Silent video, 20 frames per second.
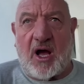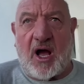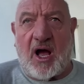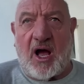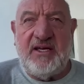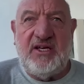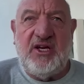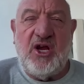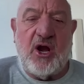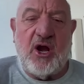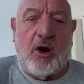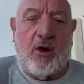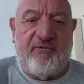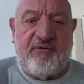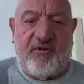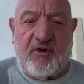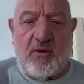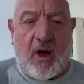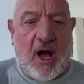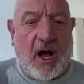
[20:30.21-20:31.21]

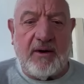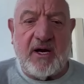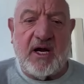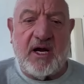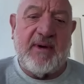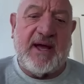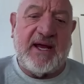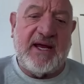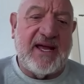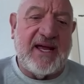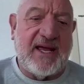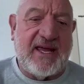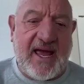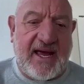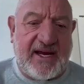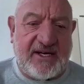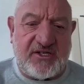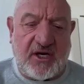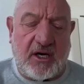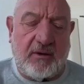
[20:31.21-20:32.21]
if I'm going to make a
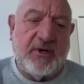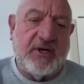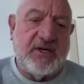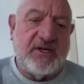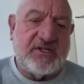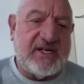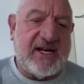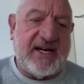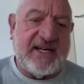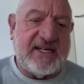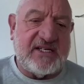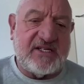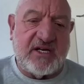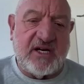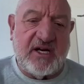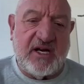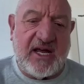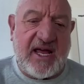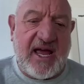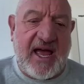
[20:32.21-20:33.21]
guess, I'm going to say that's
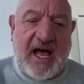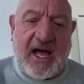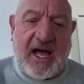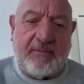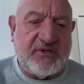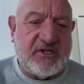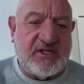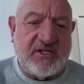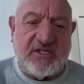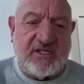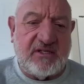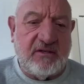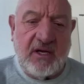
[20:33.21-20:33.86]
going to get up to